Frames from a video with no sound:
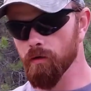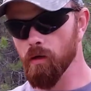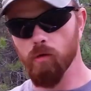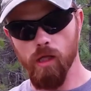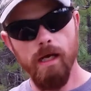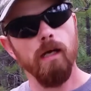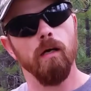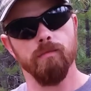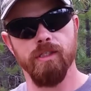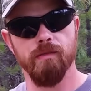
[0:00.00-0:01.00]
double
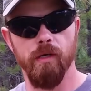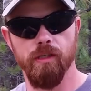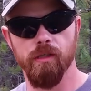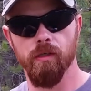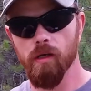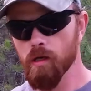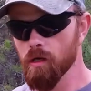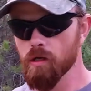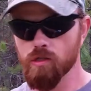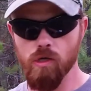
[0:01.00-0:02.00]
A-arm suspension.
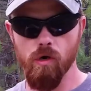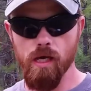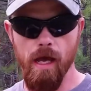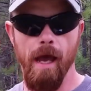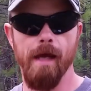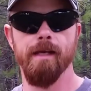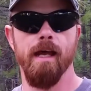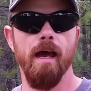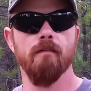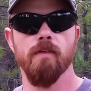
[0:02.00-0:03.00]
So it had to
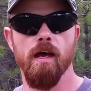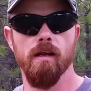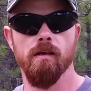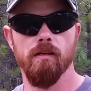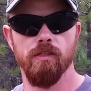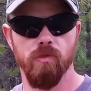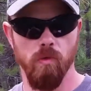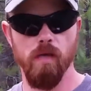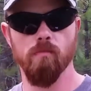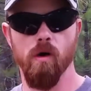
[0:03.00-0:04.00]
have that
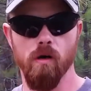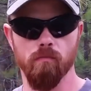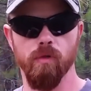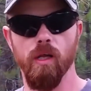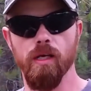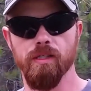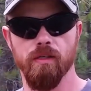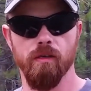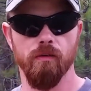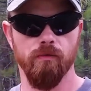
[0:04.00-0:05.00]
sway bar in place
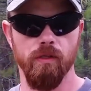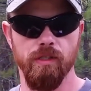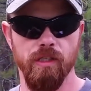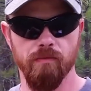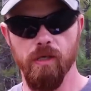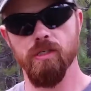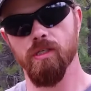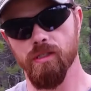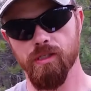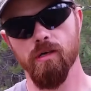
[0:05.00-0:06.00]
for the
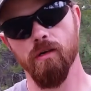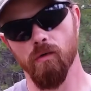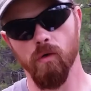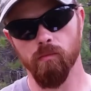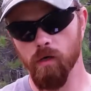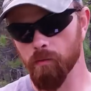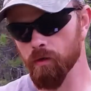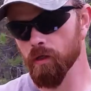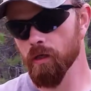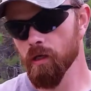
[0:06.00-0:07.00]
suspension and steering to work
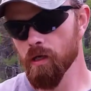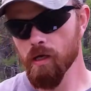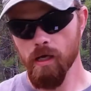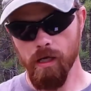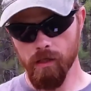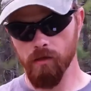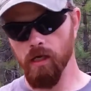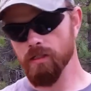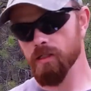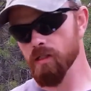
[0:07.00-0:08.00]
properly. He had
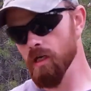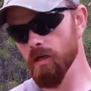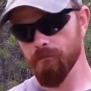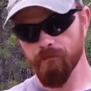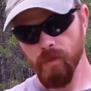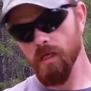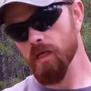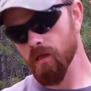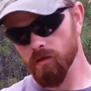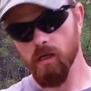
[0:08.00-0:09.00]
lost a nut,
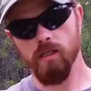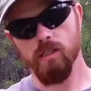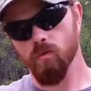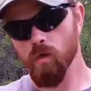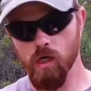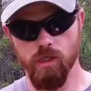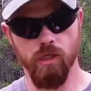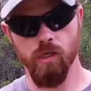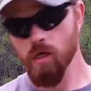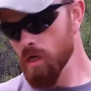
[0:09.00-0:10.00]
he had lost a
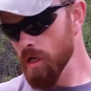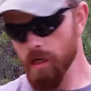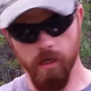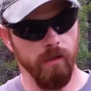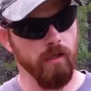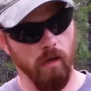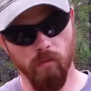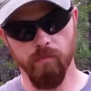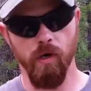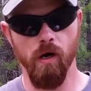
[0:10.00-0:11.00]
washer, it had come
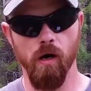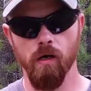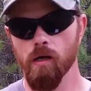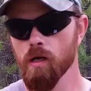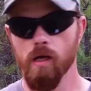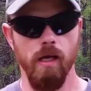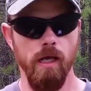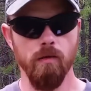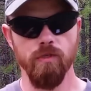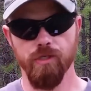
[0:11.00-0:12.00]
apart,
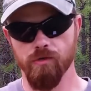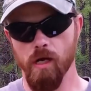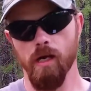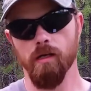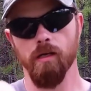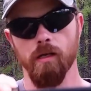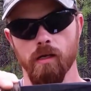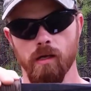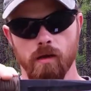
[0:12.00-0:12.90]
he was stranded,